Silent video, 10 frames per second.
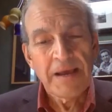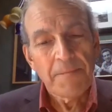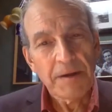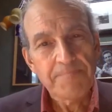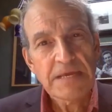
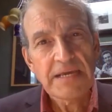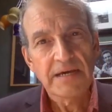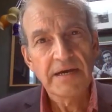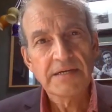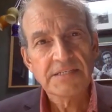but
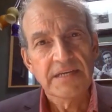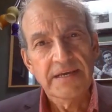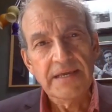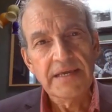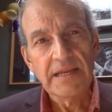because
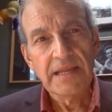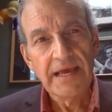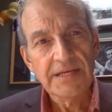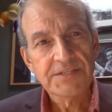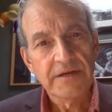it
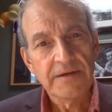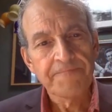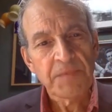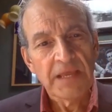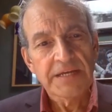has a